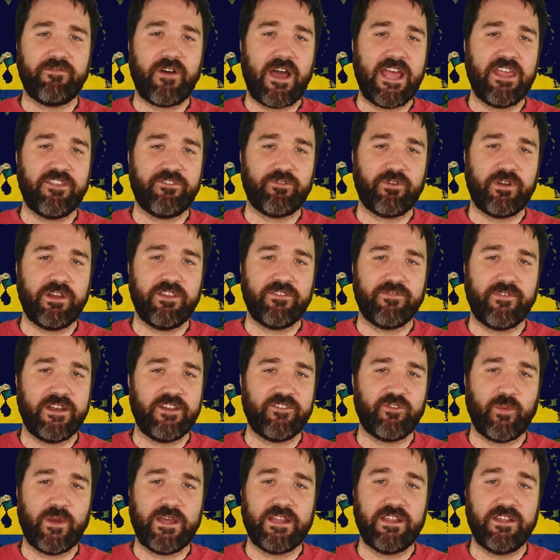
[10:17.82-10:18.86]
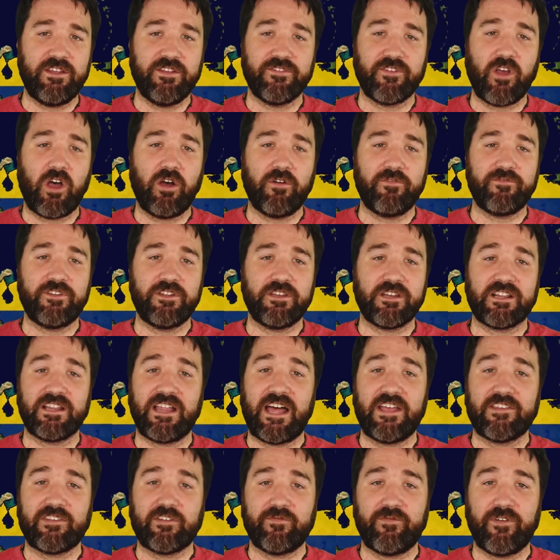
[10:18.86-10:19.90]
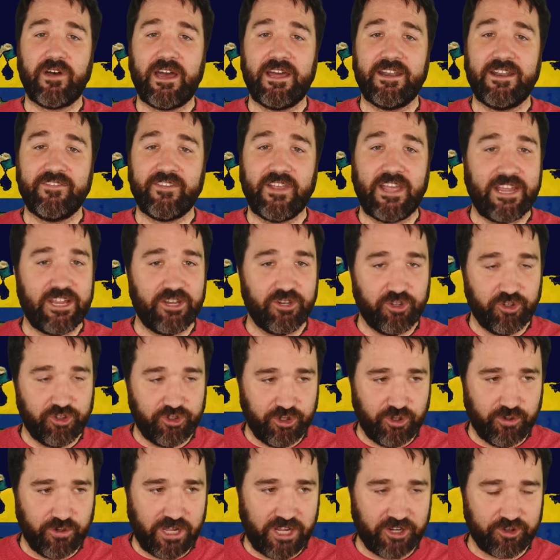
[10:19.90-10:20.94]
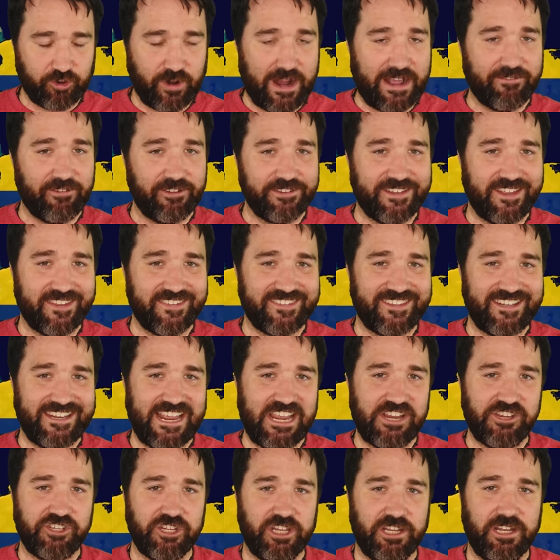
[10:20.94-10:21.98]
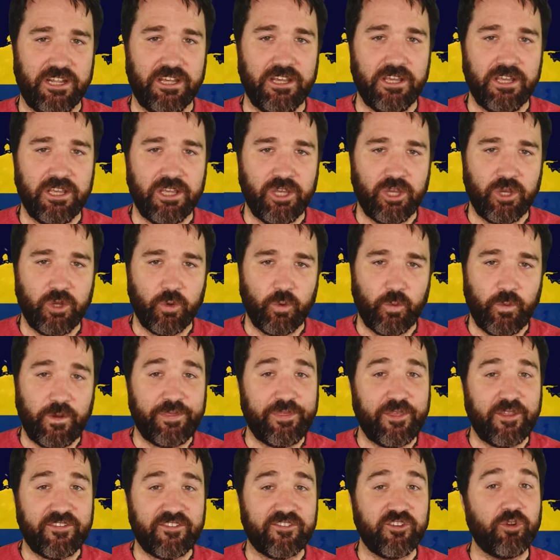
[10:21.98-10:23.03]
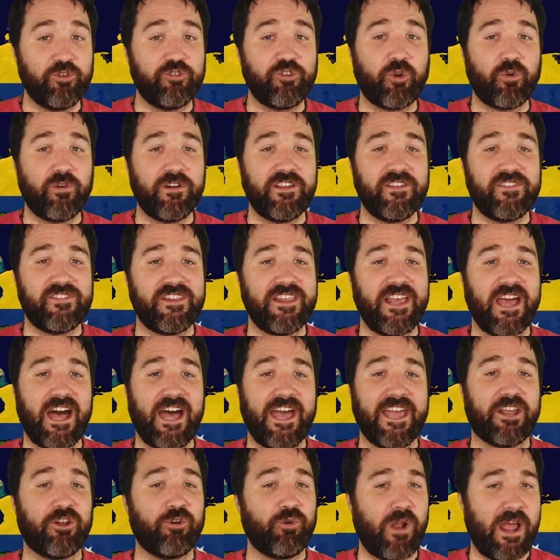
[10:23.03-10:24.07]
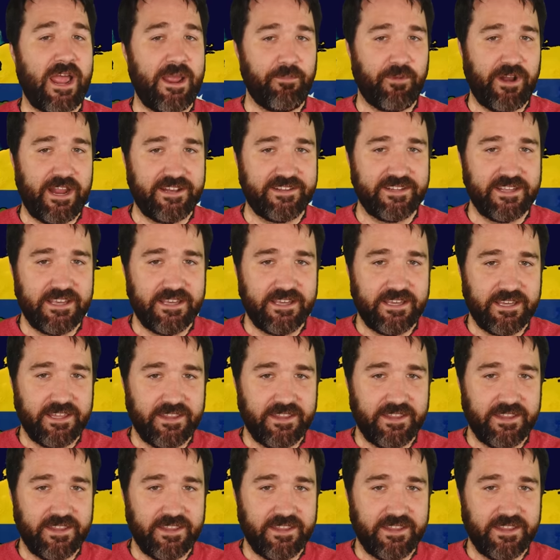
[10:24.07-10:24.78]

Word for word: advisories, Venezuela is often classified as a do not travel destination. With its notoriously high crime rate,